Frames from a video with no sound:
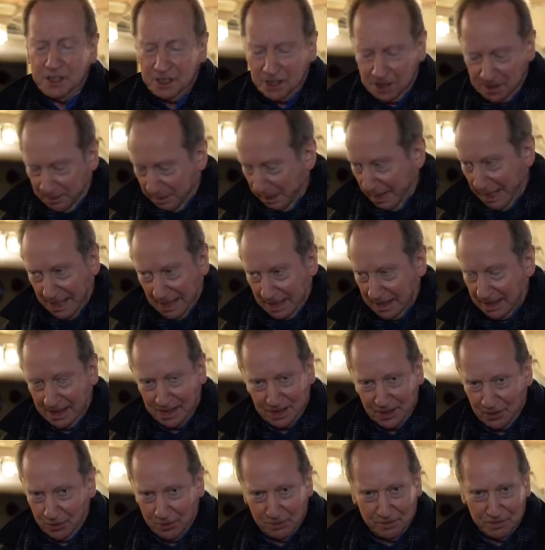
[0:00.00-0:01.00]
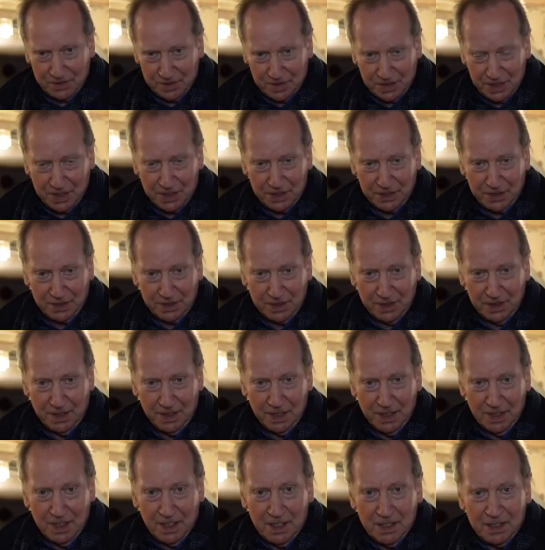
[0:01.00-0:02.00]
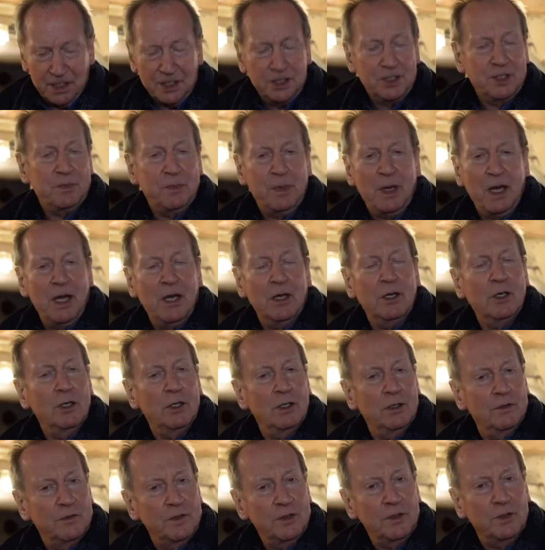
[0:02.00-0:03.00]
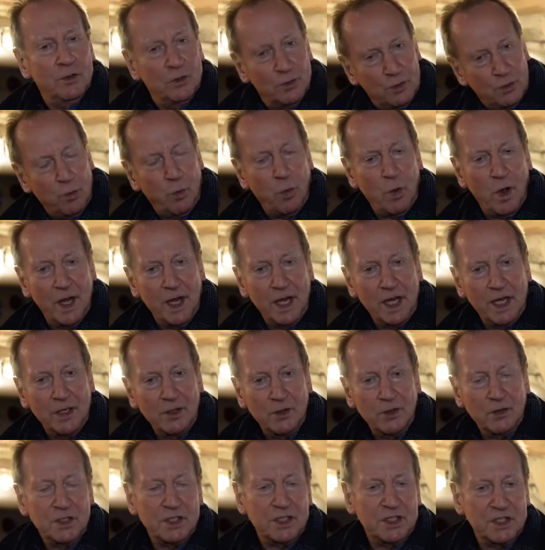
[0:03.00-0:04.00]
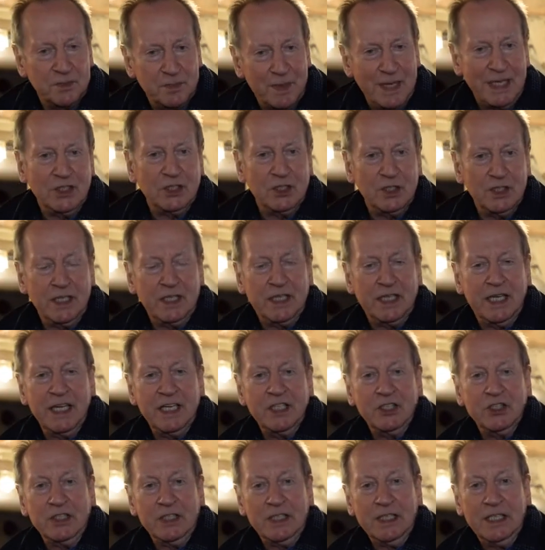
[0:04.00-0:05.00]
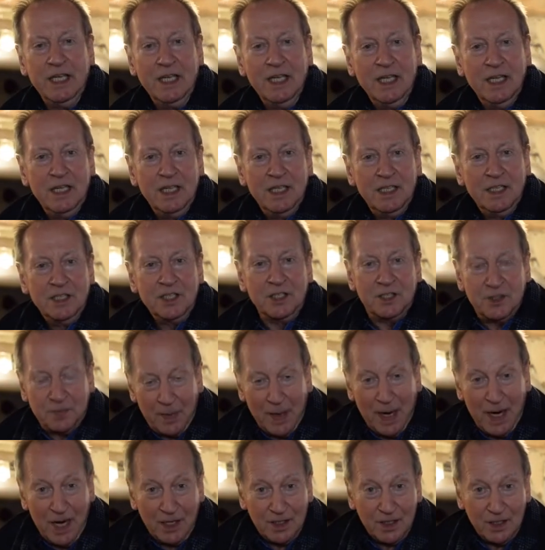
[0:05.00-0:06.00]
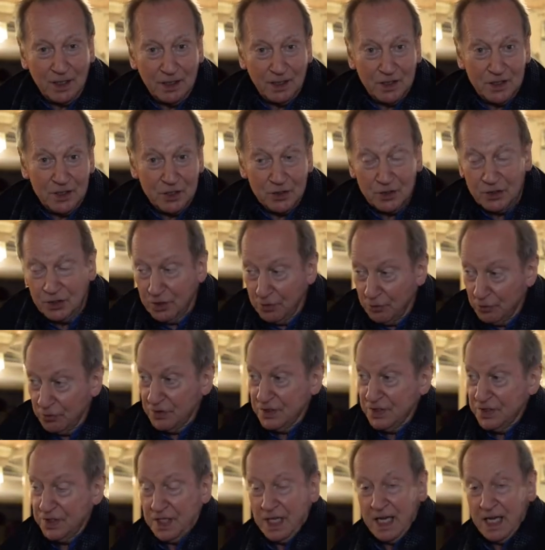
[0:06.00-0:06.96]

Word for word: sparkling conversation, the sparkle of a good wine on a special occasion, the sparkle in your children's